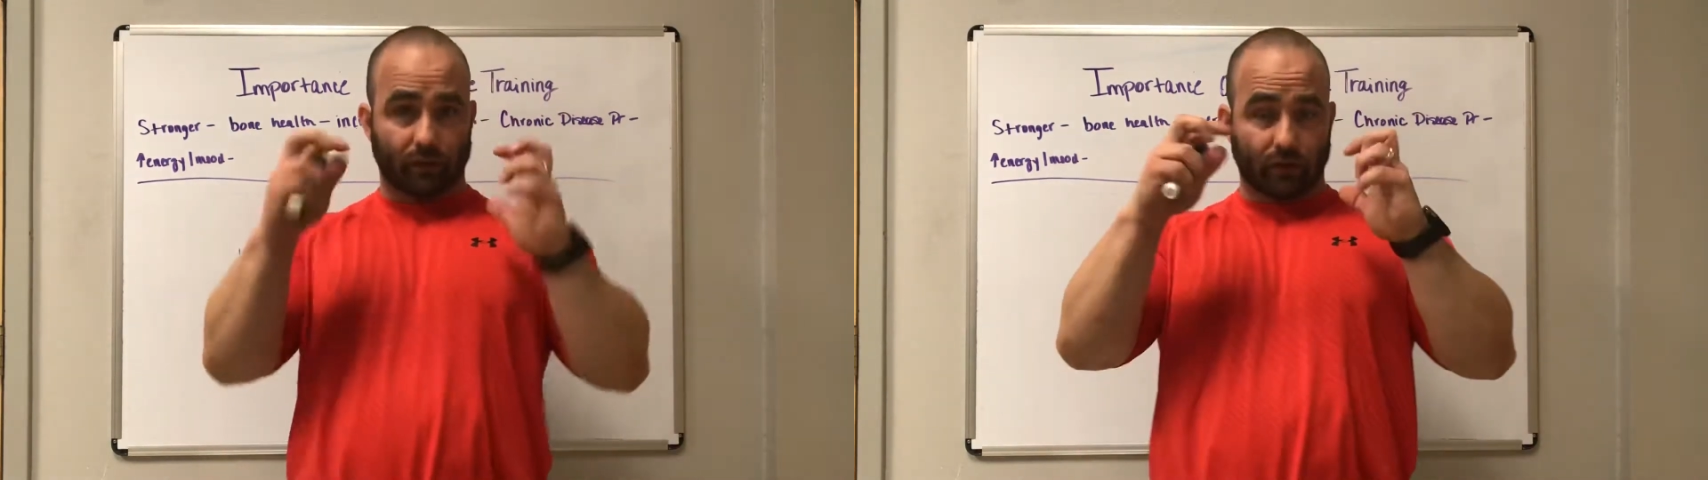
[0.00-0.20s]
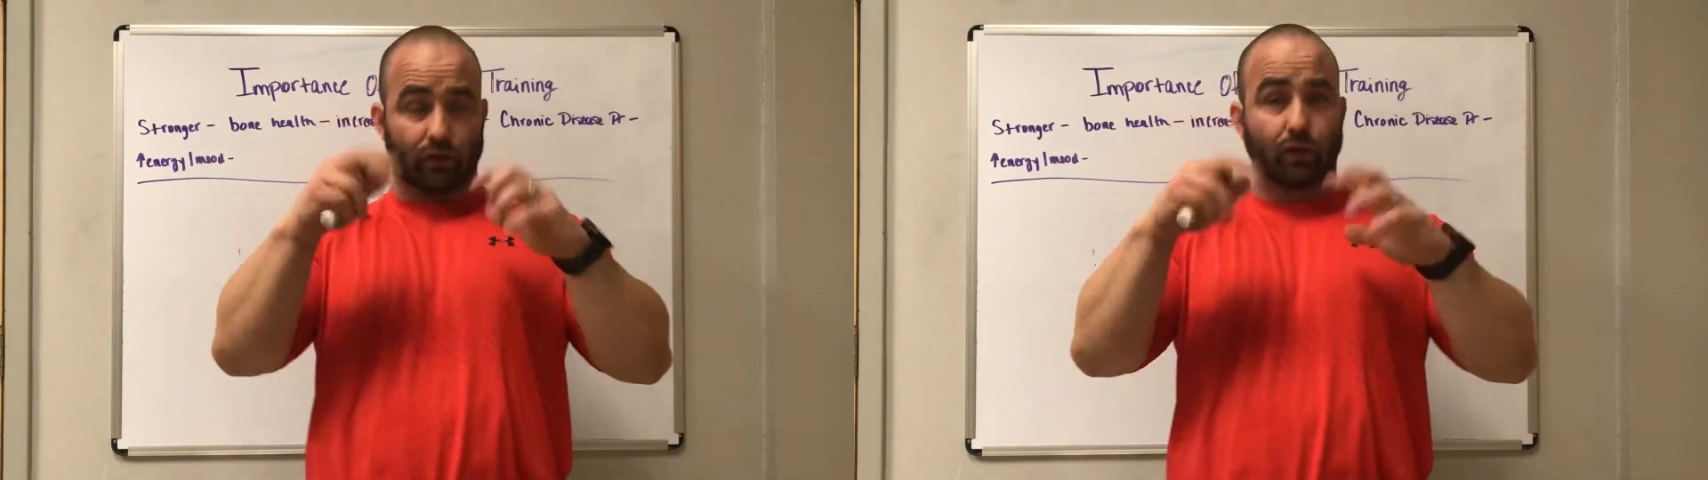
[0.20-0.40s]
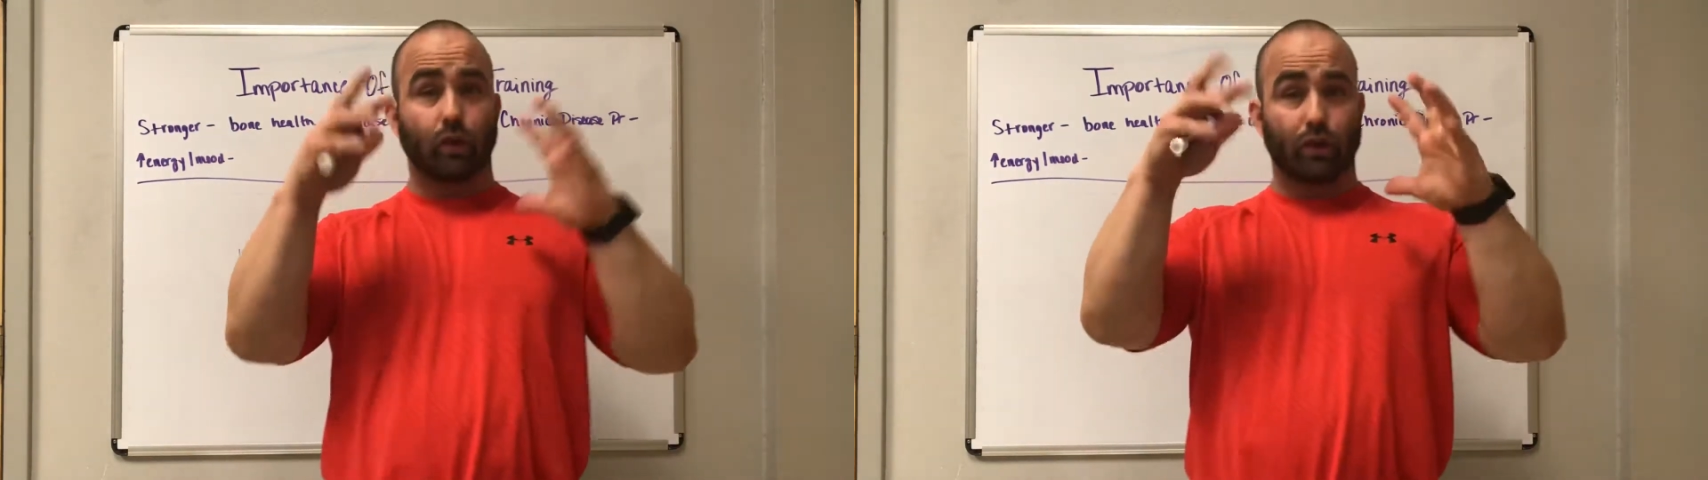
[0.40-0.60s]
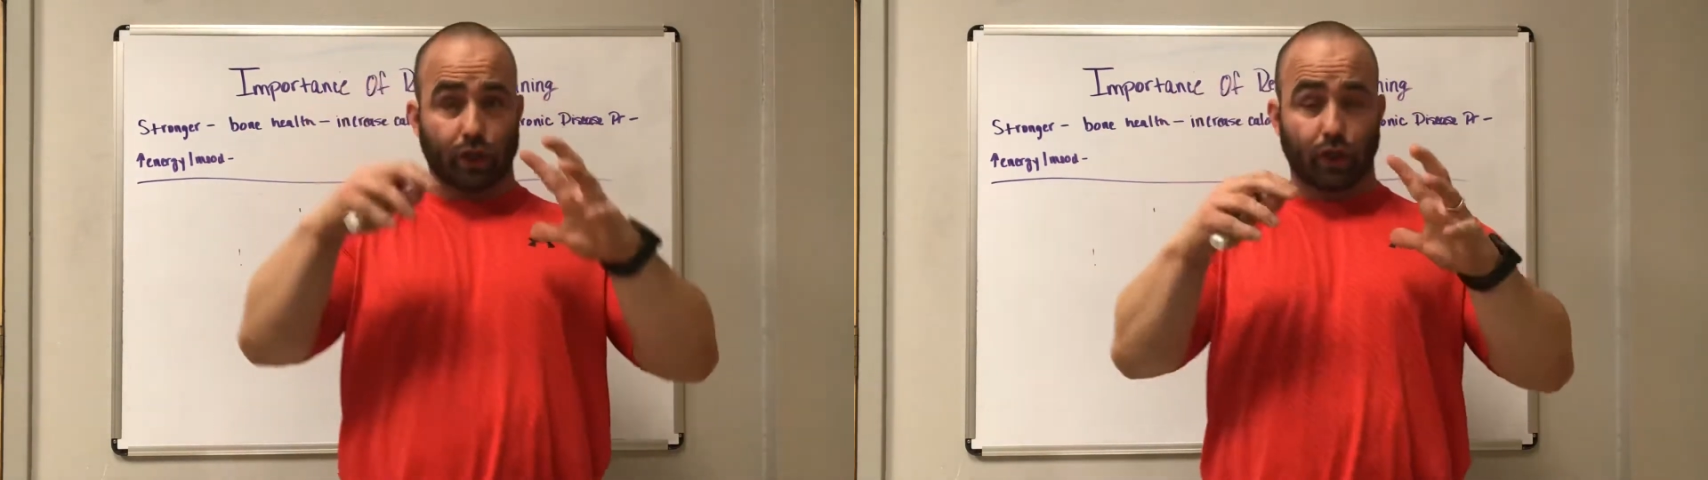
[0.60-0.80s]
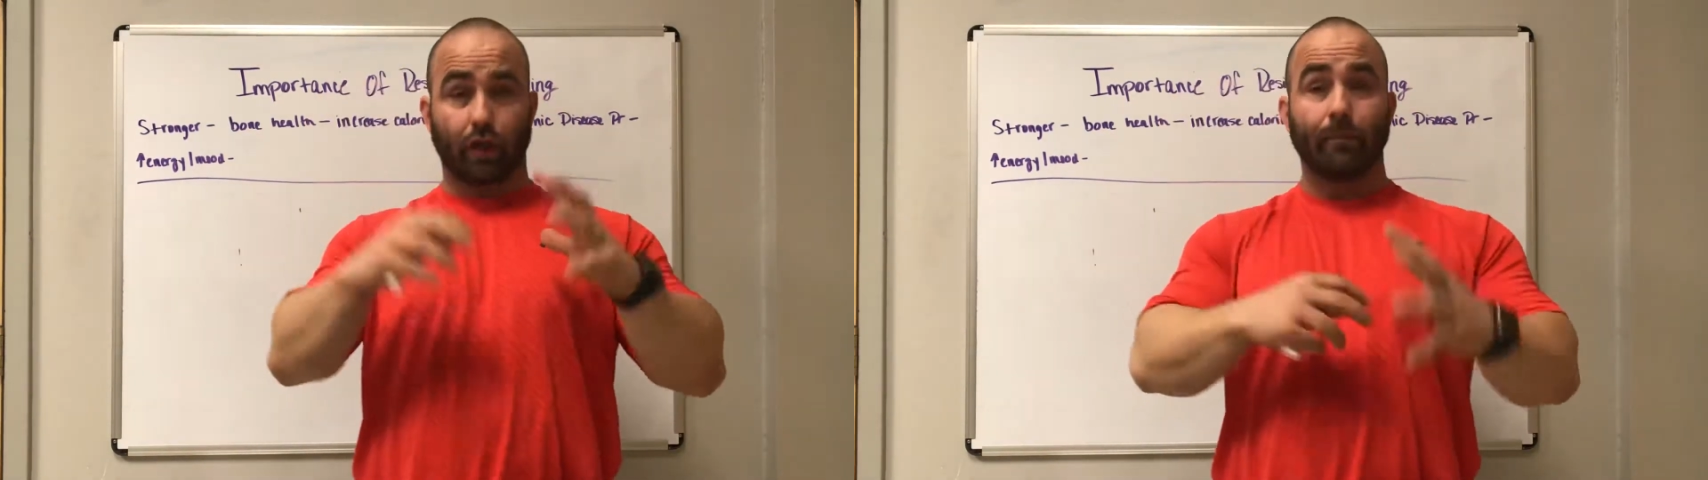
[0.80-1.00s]
stored
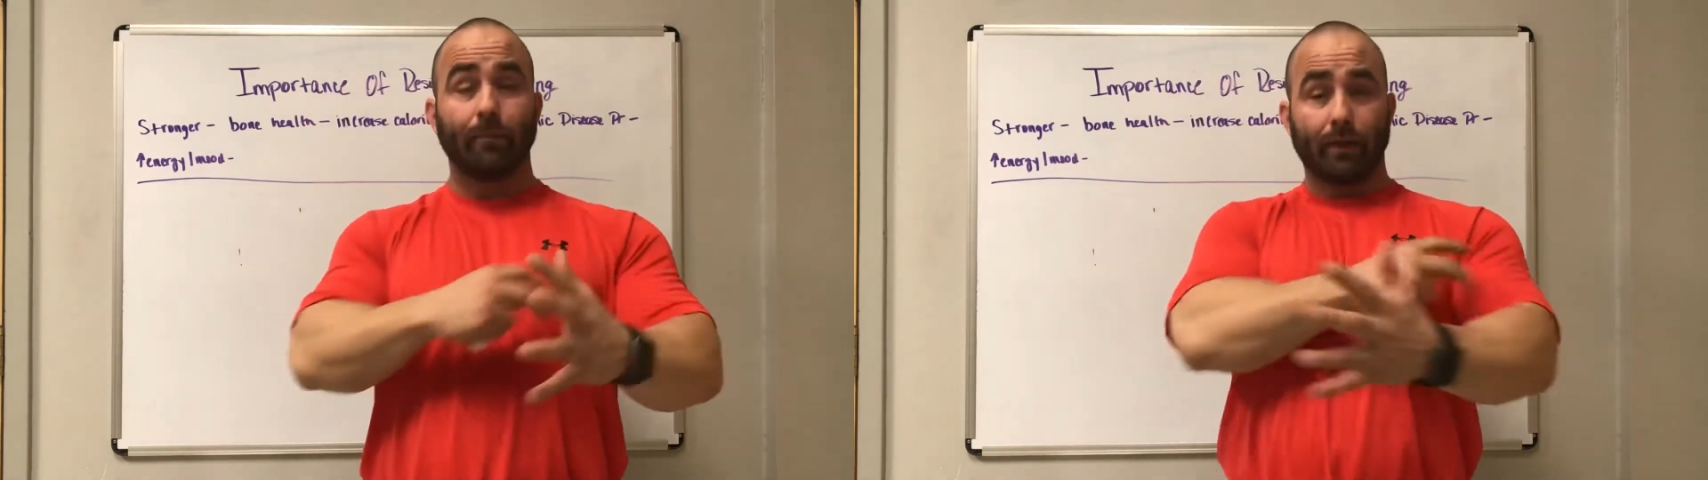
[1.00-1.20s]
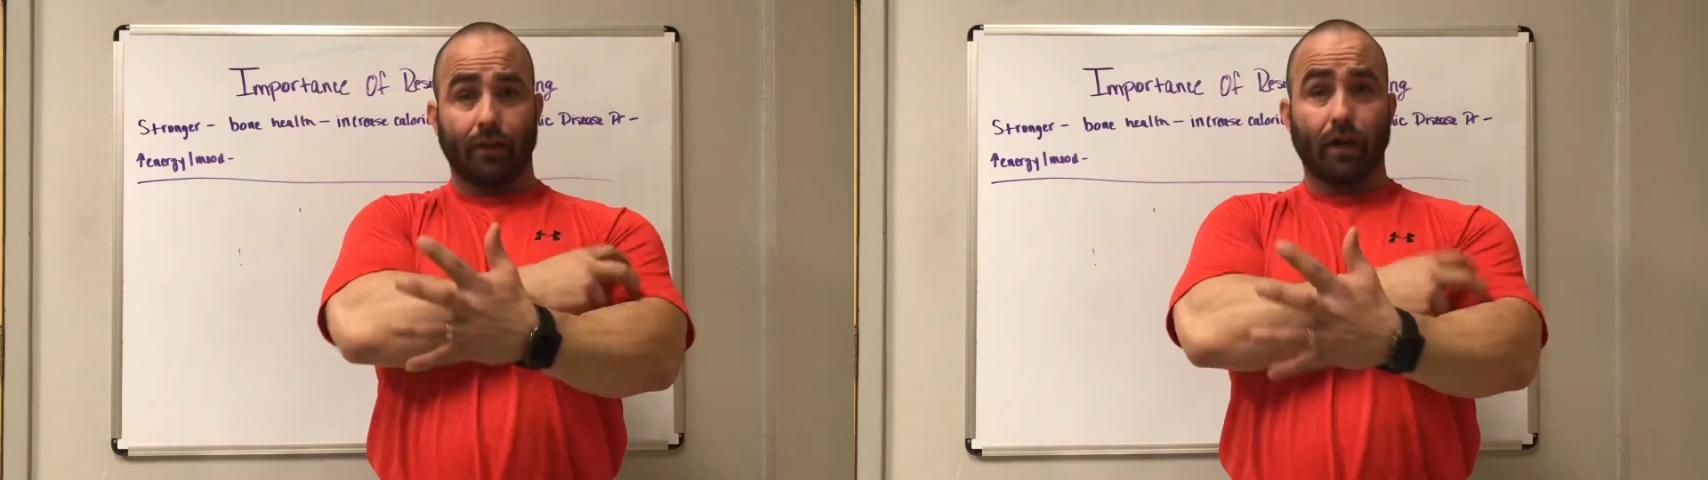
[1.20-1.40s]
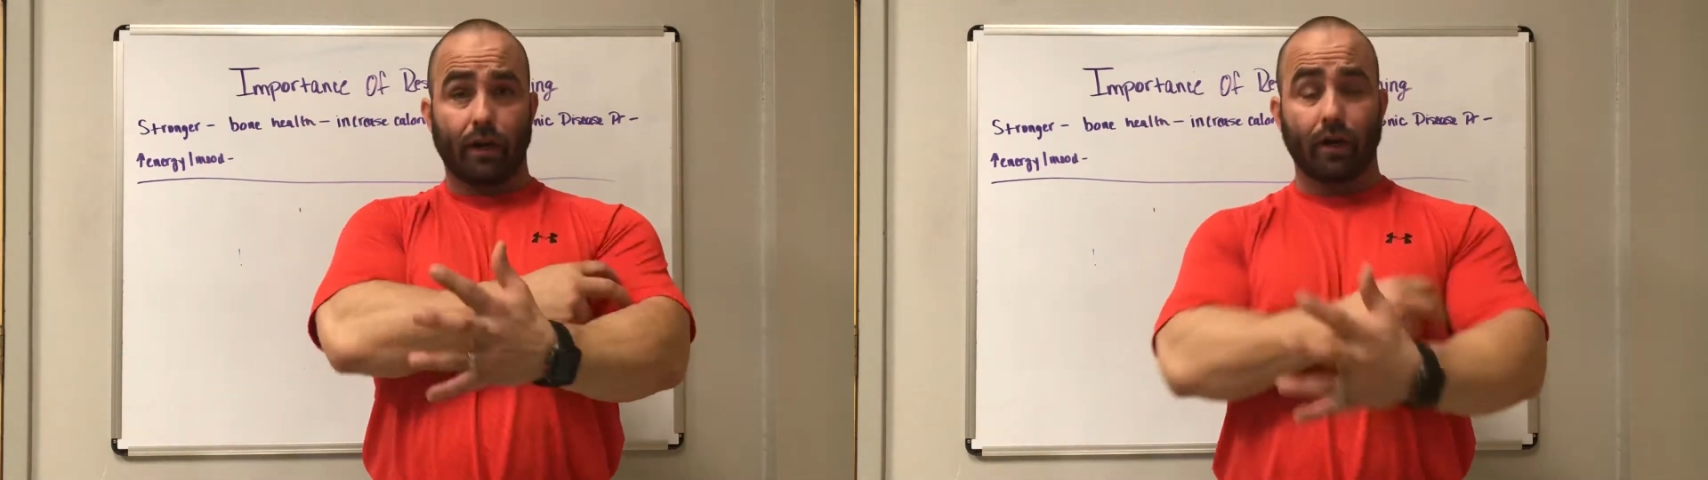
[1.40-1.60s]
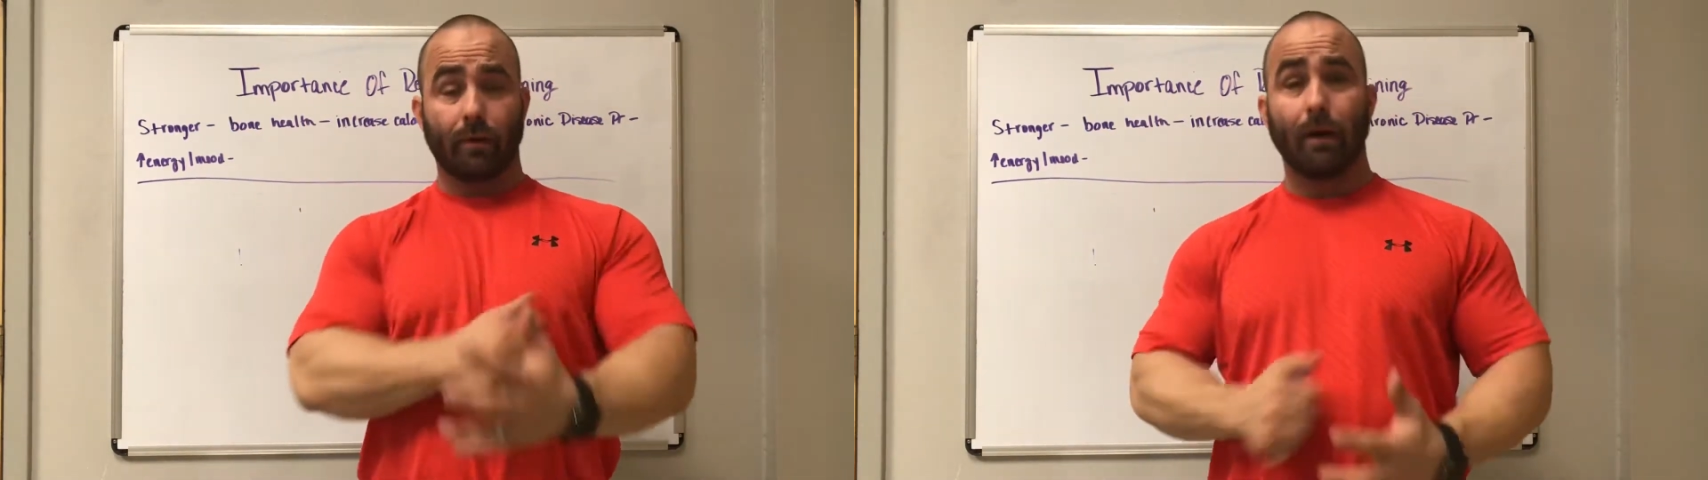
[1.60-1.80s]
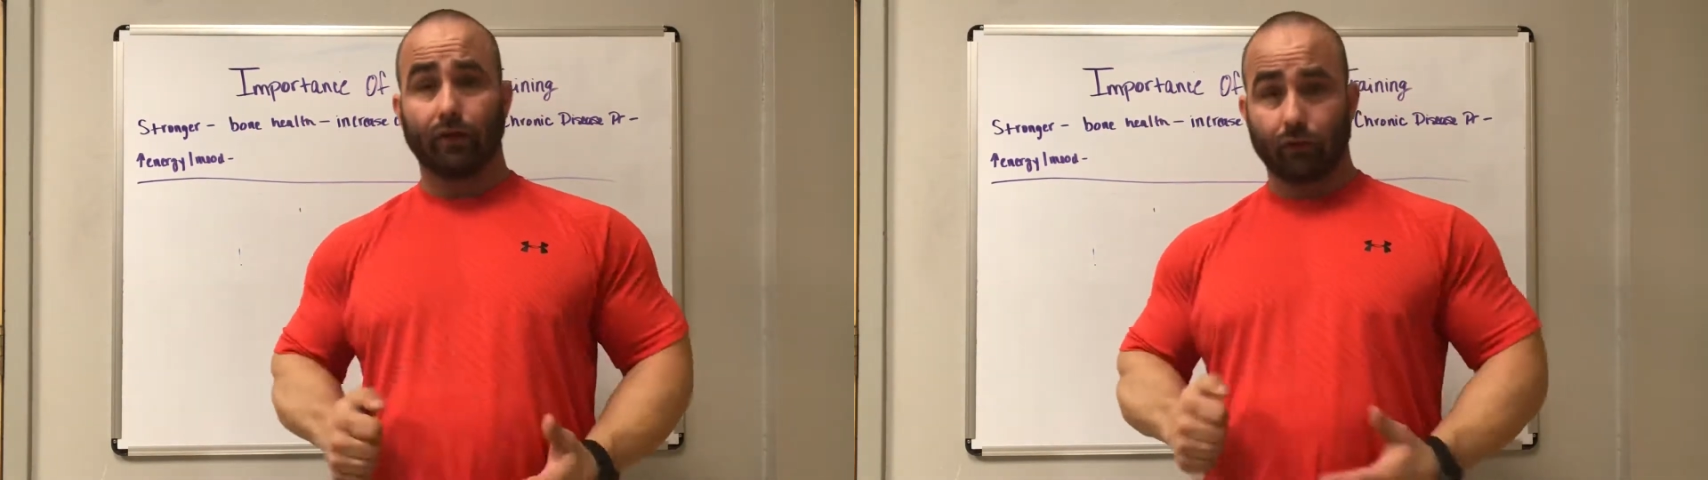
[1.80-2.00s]
sugar that are in our
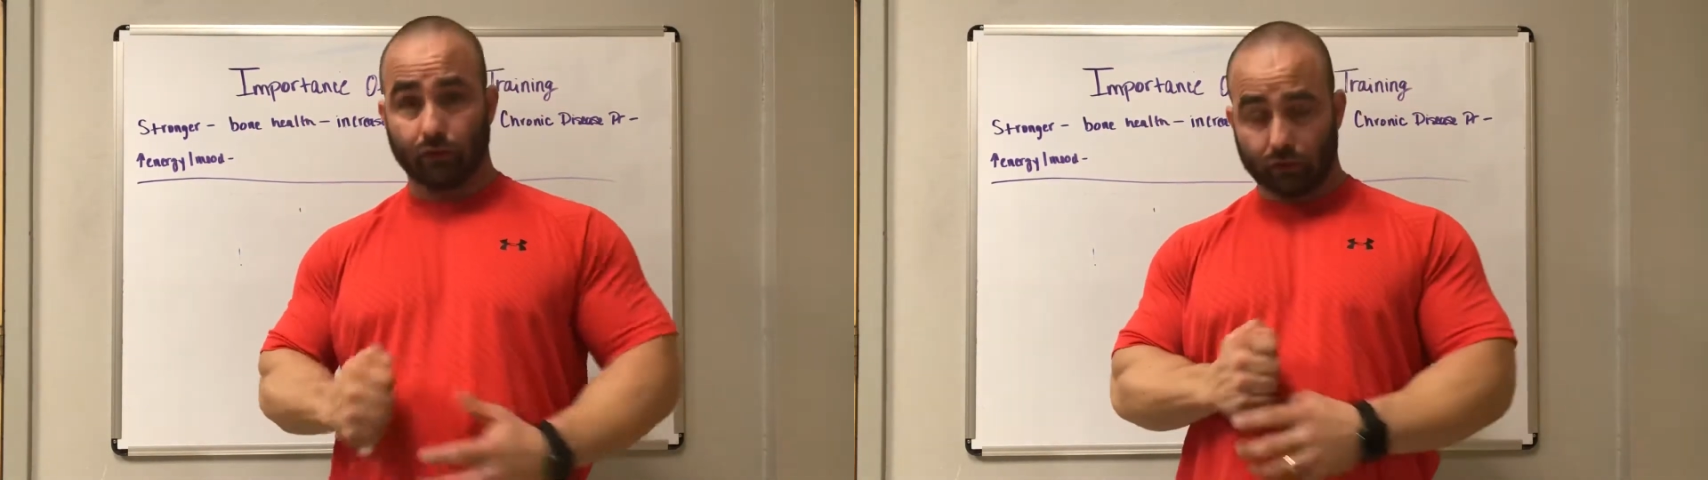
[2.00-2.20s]
muscles.